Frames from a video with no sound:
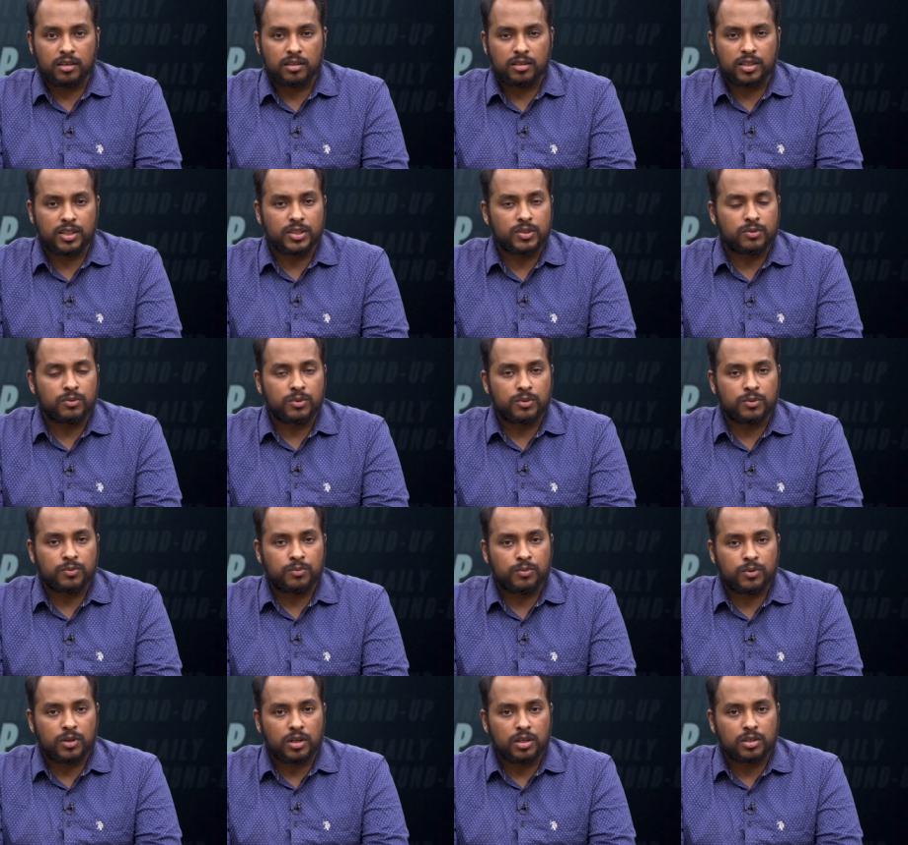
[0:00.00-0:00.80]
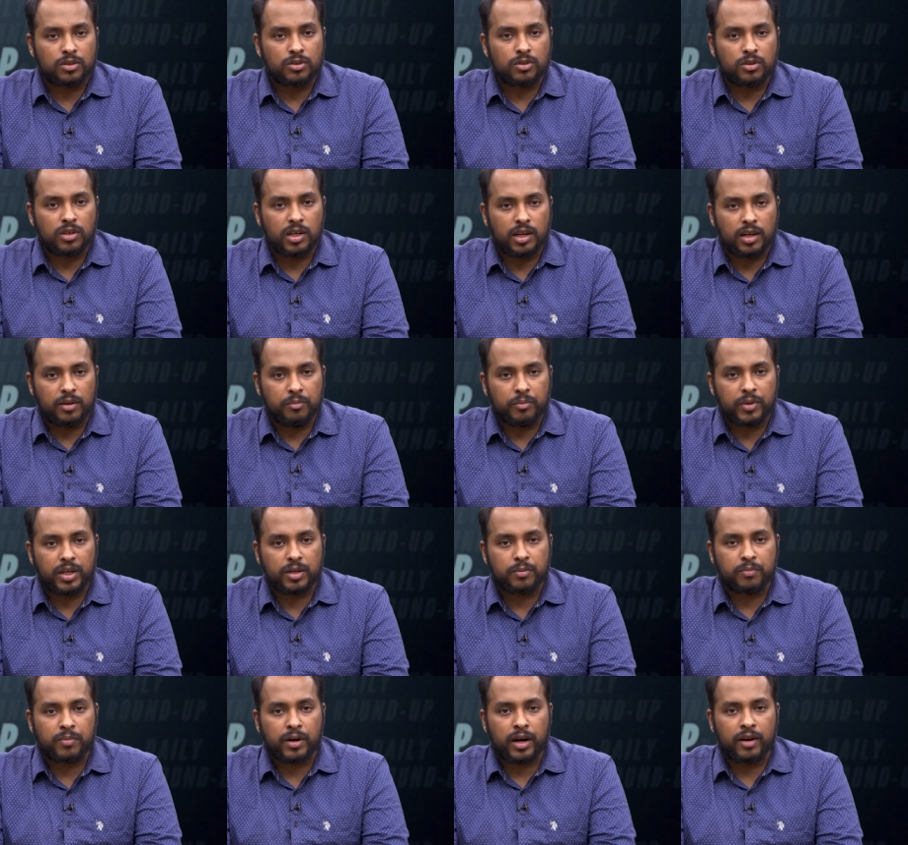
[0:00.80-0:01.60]
This would work to
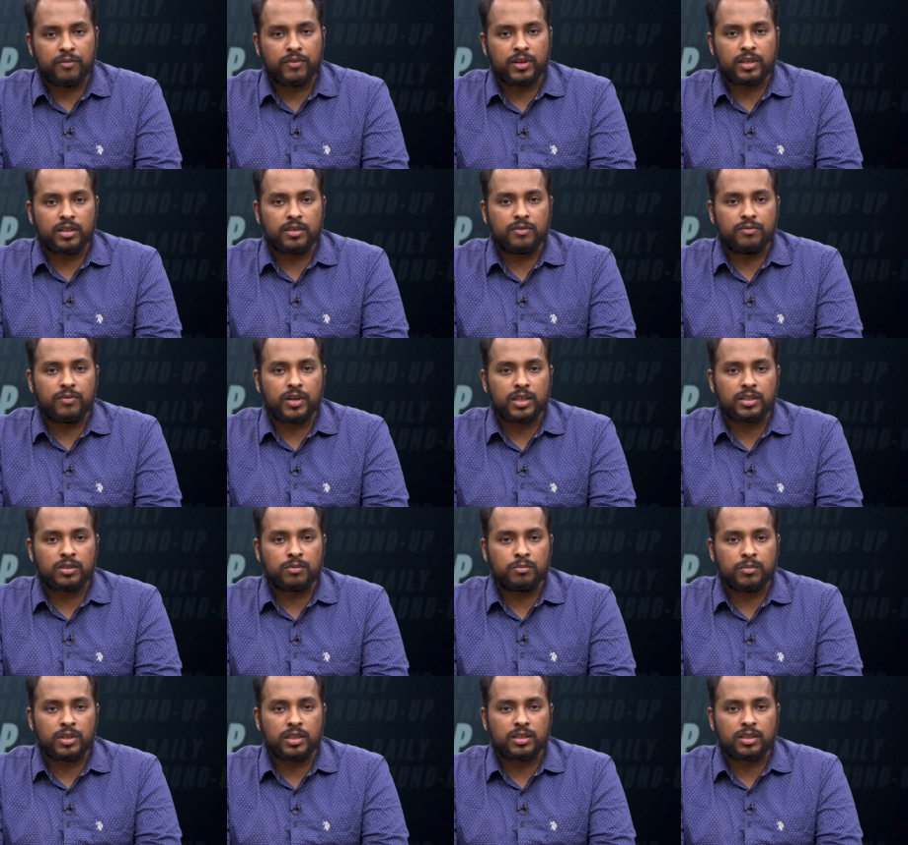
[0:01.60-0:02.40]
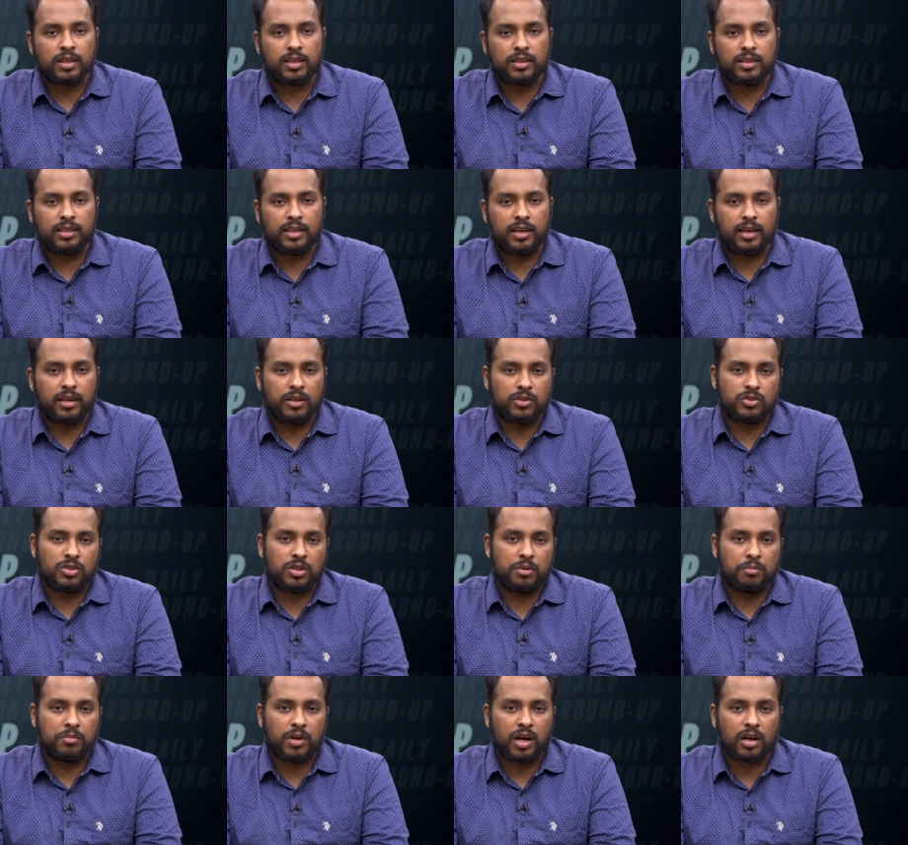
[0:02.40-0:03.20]
limit private investment in the
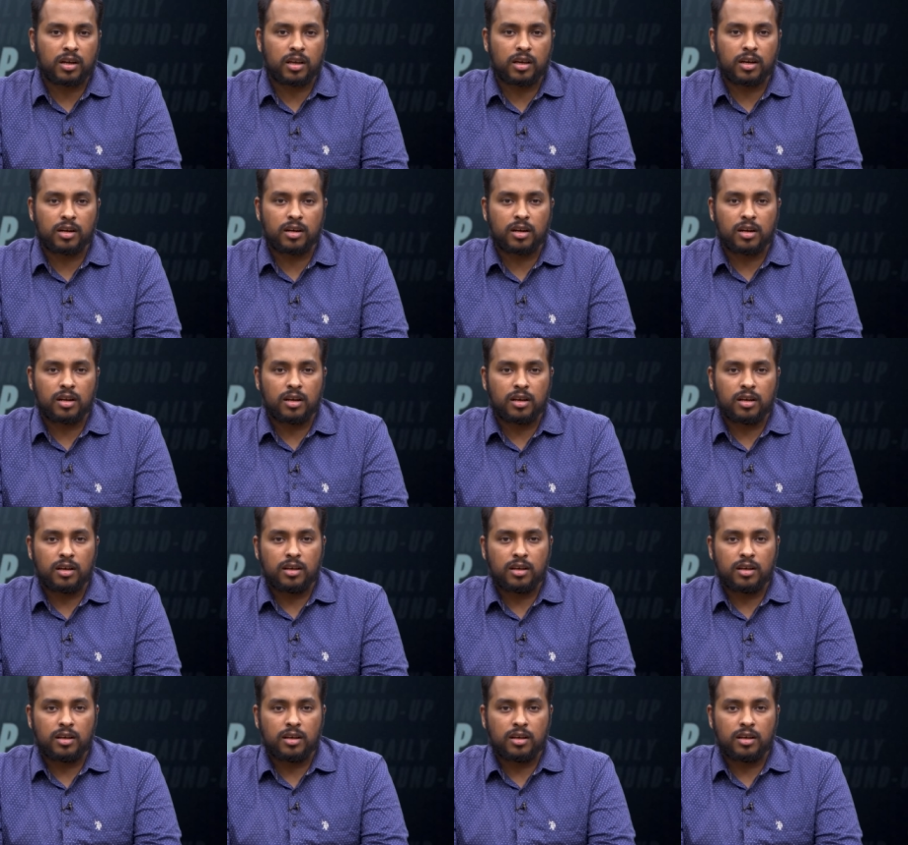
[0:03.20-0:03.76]
energy market.